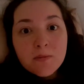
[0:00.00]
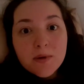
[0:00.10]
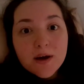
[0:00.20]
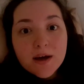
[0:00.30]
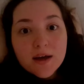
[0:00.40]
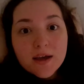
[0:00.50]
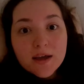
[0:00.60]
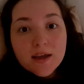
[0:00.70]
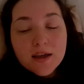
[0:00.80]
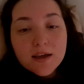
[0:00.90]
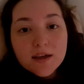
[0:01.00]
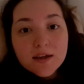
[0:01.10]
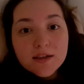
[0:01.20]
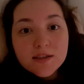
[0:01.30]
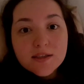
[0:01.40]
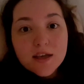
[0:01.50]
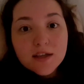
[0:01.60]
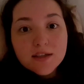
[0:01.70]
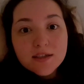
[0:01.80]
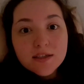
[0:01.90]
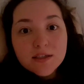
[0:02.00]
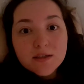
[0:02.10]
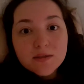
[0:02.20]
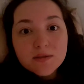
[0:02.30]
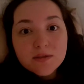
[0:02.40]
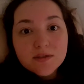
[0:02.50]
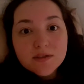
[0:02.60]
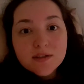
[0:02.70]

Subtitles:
by telling you